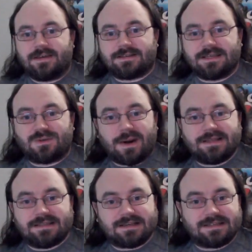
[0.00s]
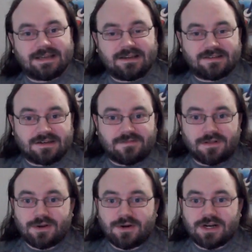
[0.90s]
This is why 6 Days in
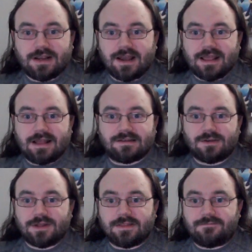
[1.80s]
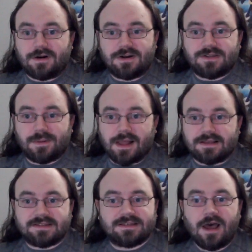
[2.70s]
Fallujah got canceled in the first
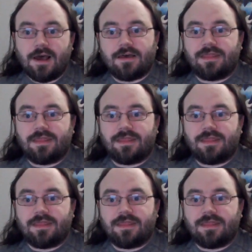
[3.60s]
place.